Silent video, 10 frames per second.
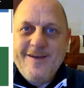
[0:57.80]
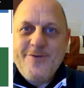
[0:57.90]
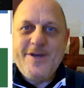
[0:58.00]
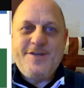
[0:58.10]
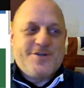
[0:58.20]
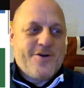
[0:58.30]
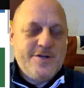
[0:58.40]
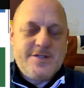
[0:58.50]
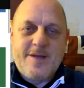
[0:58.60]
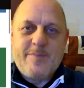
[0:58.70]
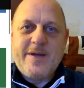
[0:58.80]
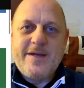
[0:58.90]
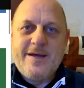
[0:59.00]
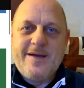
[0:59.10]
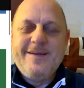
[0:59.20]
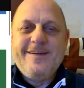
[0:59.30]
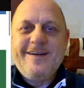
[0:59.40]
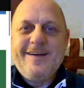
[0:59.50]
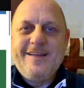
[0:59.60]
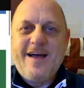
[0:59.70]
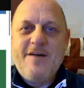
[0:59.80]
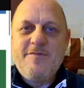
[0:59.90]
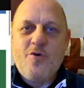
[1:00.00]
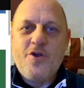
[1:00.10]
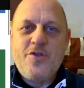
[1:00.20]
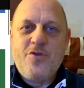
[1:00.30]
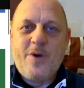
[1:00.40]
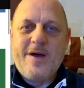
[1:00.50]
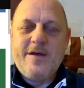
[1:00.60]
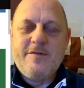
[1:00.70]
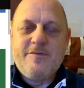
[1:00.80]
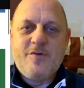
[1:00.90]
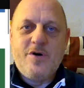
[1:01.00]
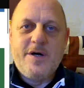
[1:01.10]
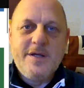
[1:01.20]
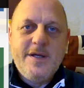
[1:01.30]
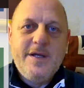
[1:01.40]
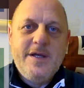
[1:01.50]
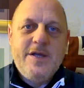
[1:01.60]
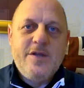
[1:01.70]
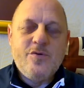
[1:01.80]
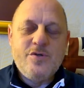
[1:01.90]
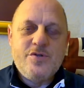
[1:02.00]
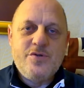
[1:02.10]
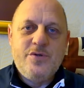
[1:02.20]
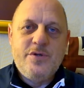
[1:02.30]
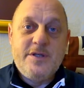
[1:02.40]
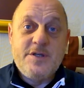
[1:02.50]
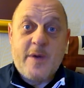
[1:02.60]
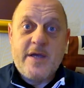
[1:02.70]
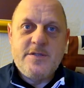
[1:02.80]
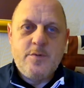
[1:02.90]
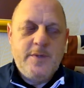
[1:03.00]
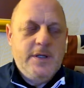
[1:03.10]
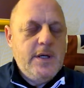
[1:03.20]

which caused a bit of a laugh on Twitter for those who despise the woman,